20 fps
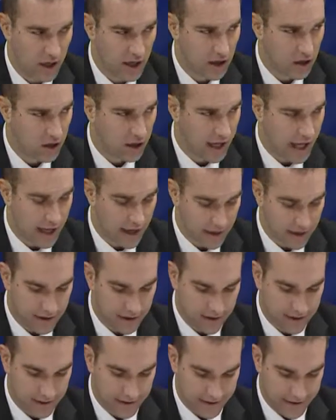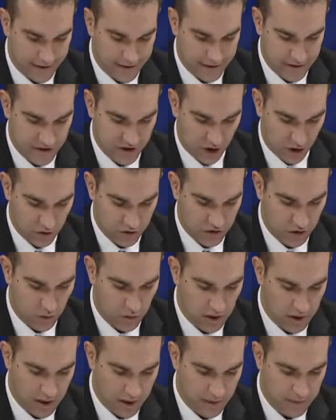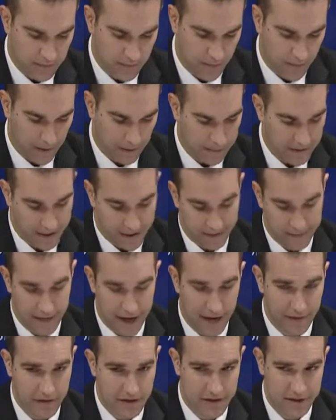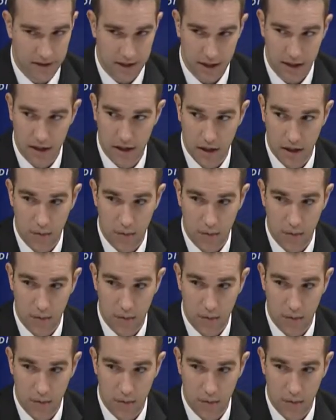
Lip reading: look at it. So really, I mean, obviously,